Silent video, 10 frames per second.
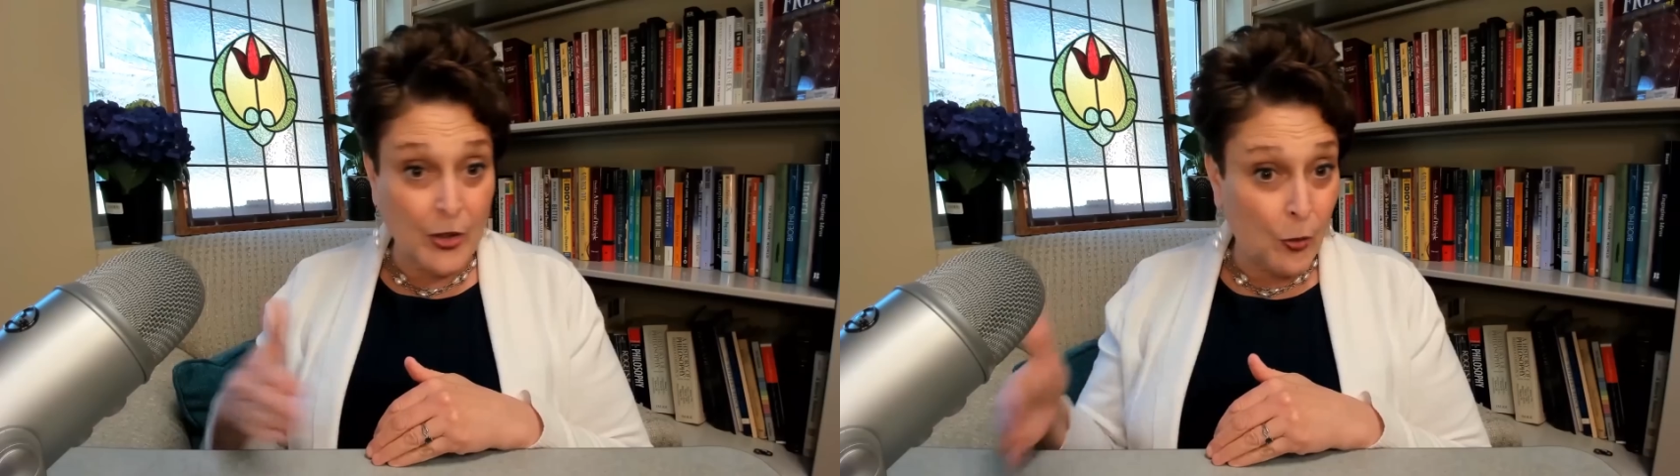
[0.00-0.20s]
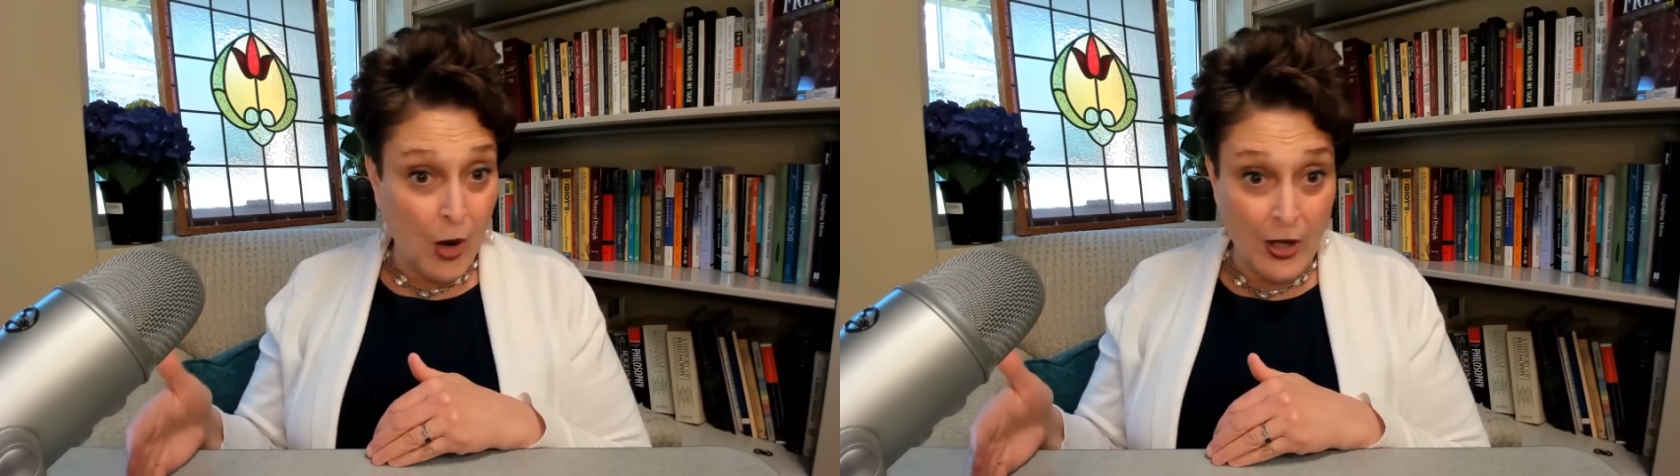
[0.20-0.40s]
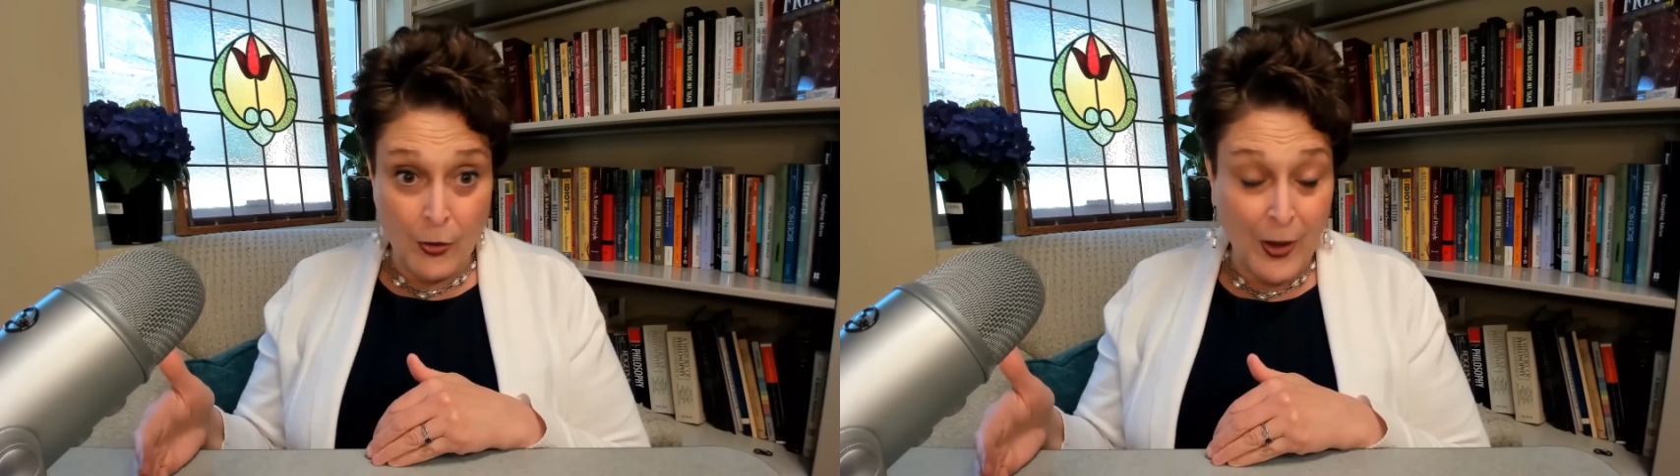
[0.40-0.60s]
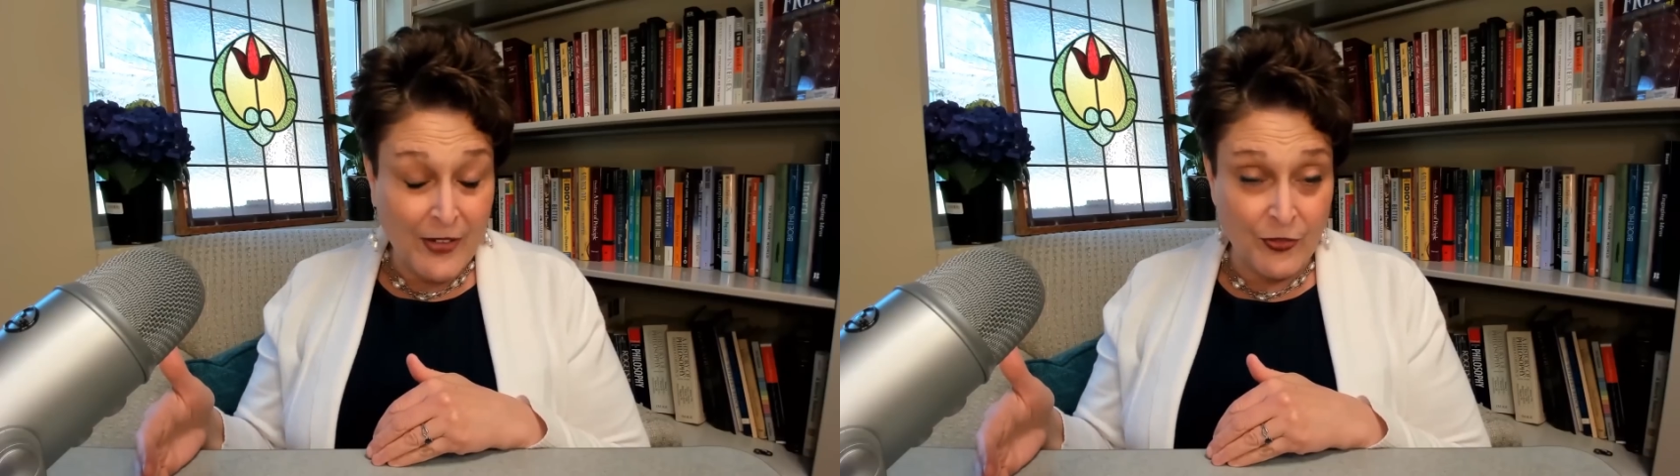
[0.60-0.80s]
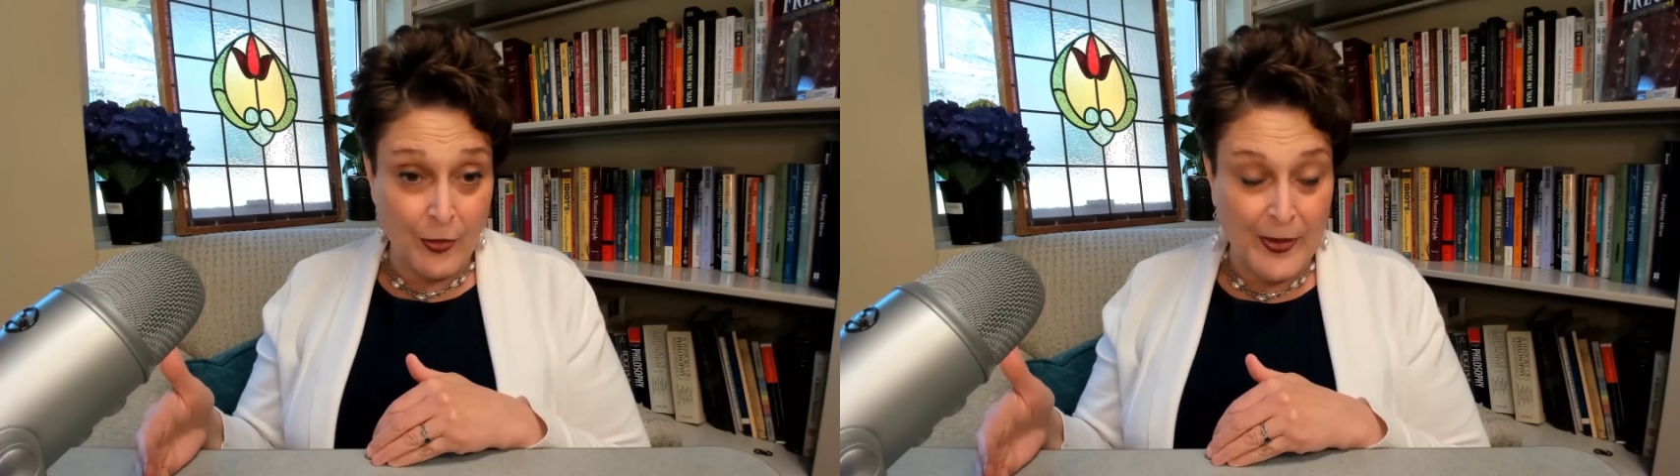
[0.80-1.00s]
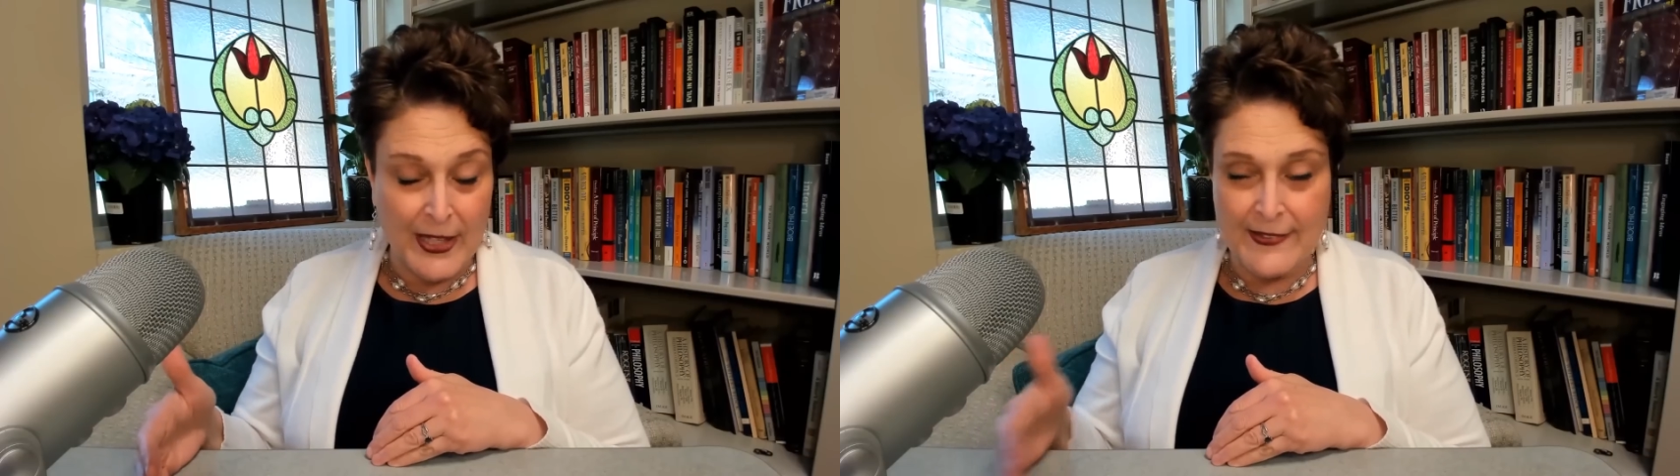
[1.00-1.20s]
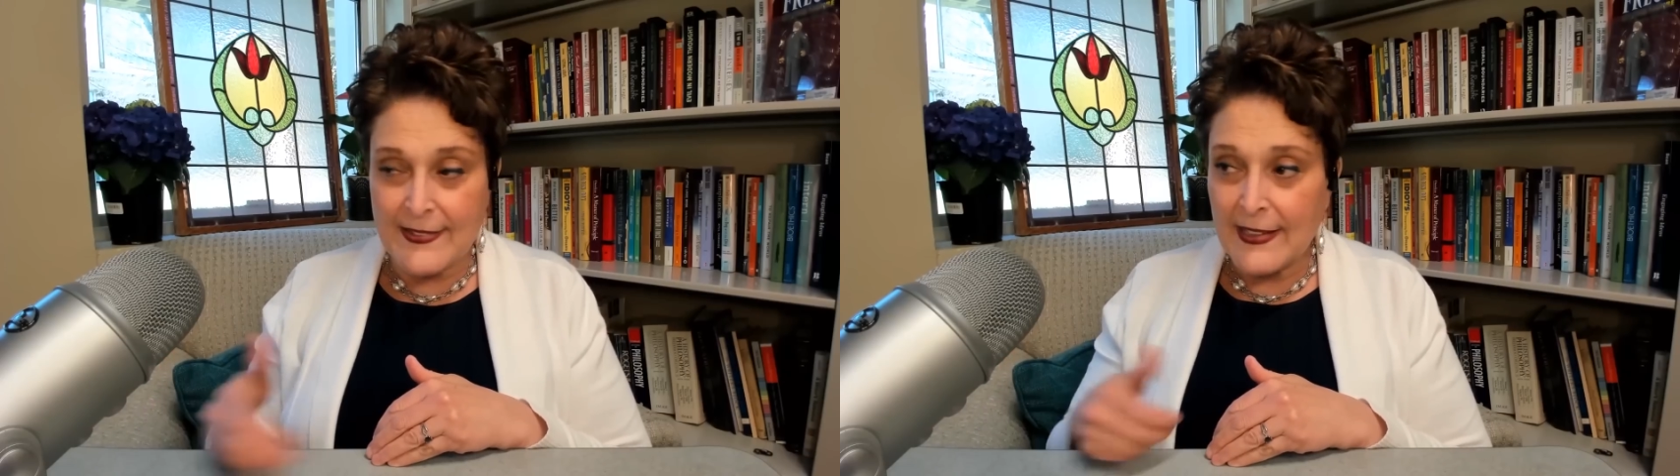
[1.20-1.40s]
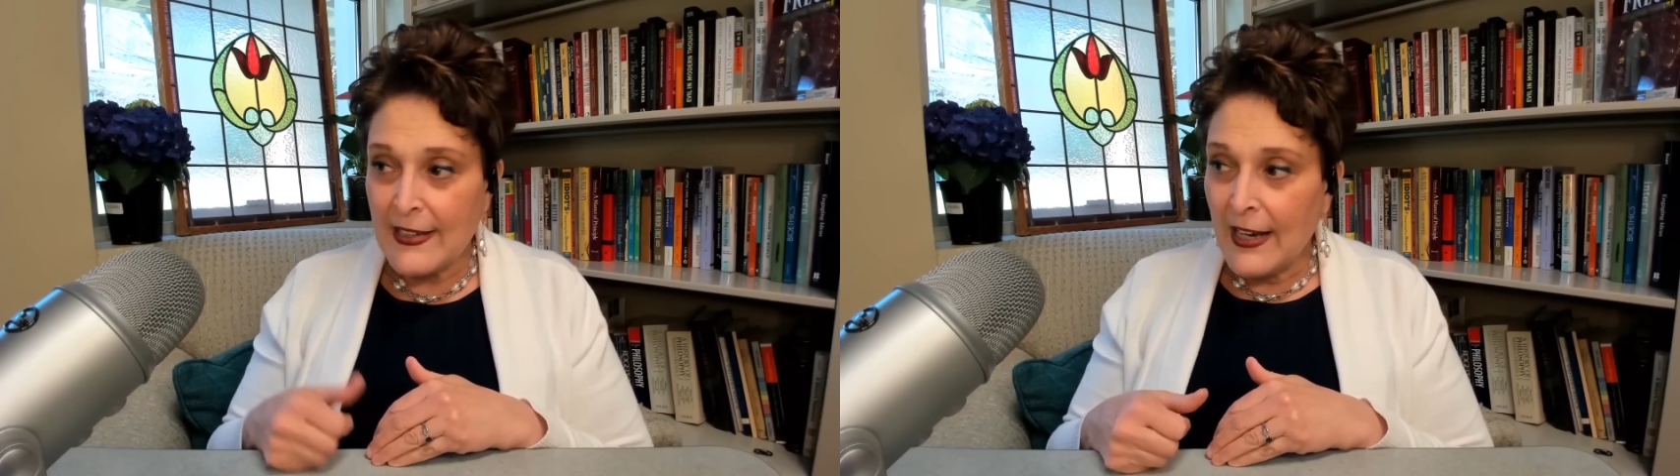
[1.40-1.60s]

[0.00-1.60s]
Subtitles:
to walk away from this.